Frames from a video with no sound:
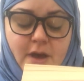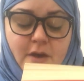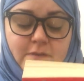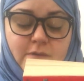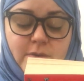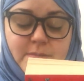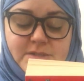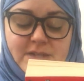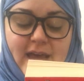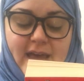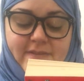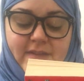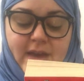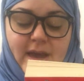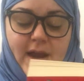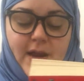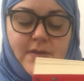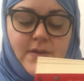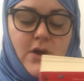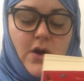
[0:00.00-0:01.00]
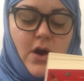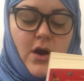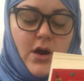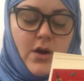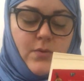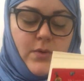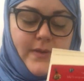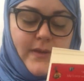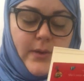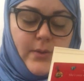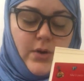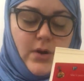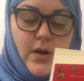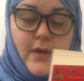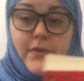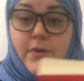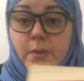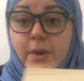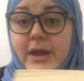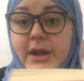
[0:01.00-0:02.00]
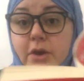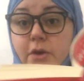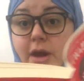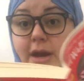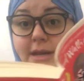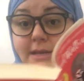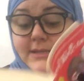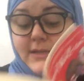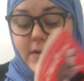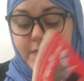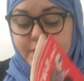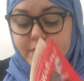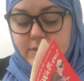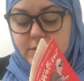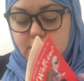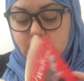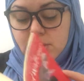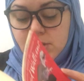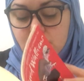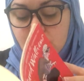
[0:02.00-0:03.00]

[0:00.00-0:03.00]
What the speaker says: from diving out of the car when they were on their way to Granny's house.